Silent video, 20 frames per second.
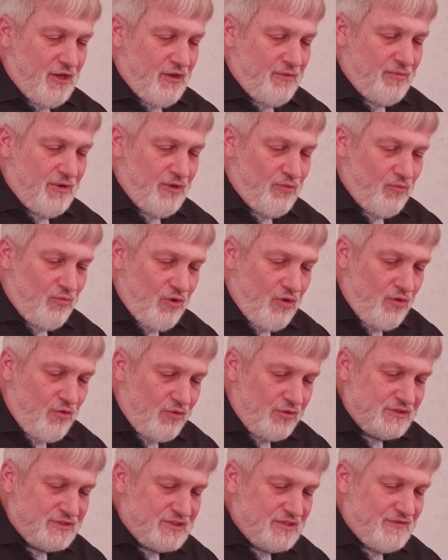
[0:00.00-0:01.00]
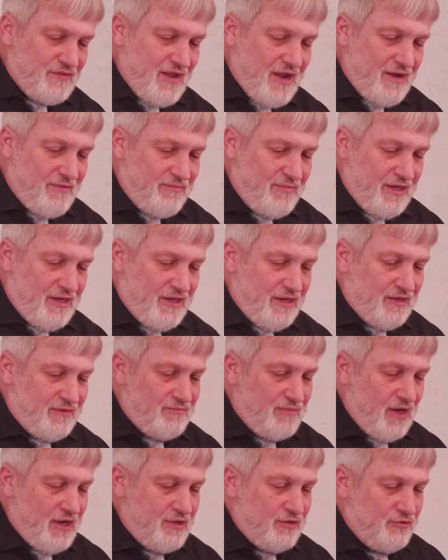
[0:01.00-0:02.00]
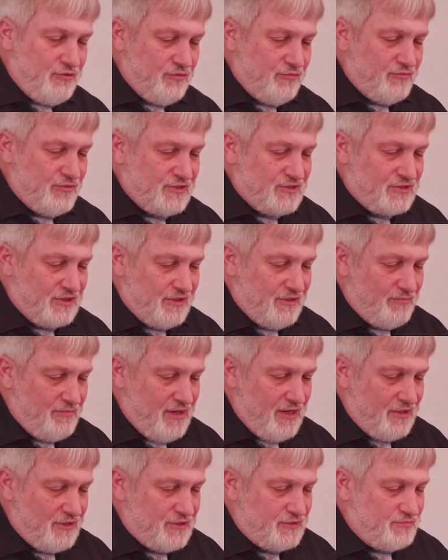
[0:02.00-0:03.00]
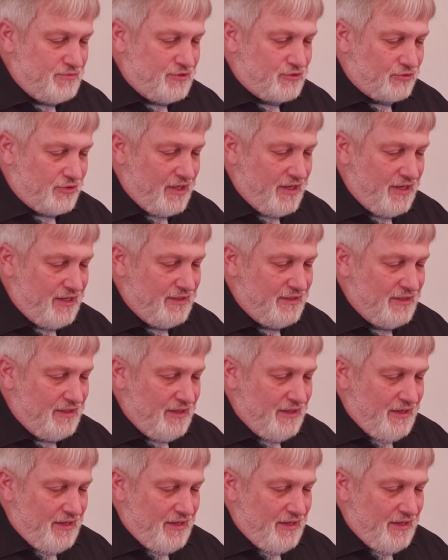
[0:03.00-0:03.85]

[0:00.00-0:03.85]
but woe unto that man by whom the Son of Man is betrayed.